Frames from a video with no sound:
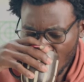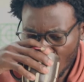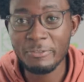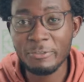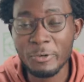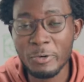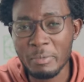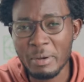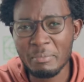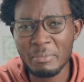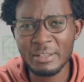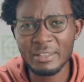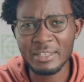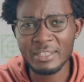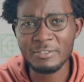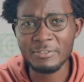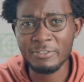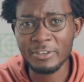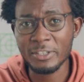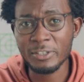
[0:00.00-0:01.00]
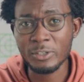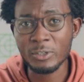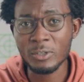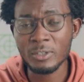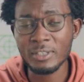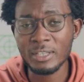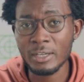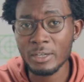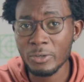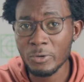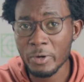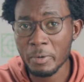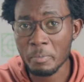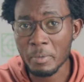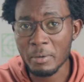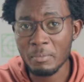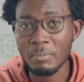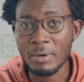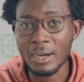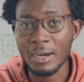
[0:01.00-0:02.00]
If you remember this video, then you
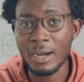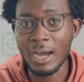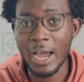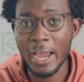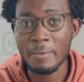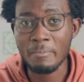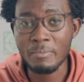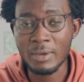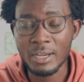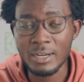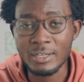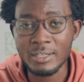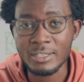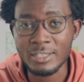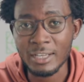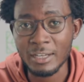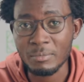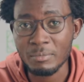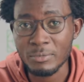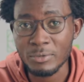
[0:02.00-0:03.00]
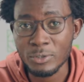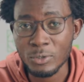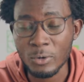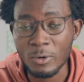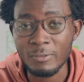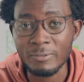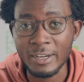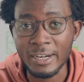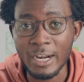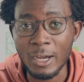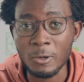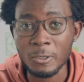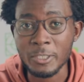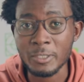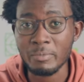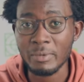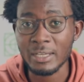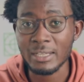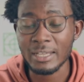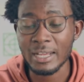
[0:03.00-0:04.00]
remember I made some sort of
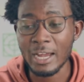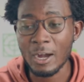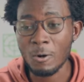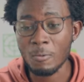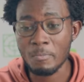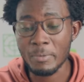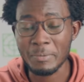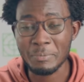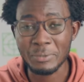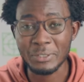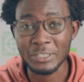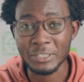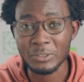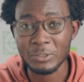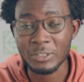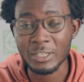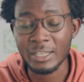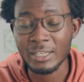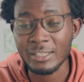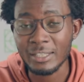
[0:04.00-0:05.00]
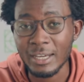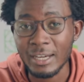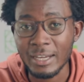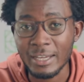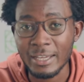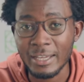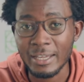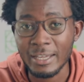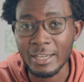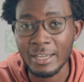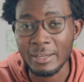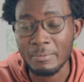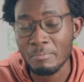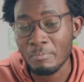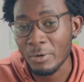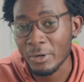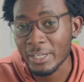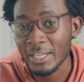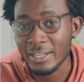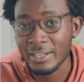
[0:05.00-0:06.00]
announcement that I'll be putting together a
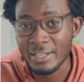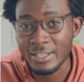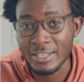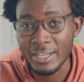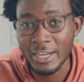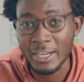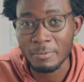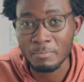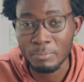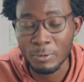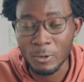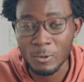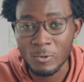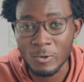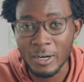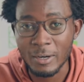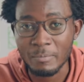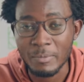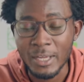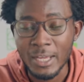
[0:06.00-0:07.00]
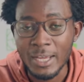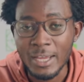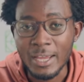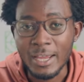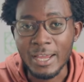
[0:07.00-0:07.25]
modern design program.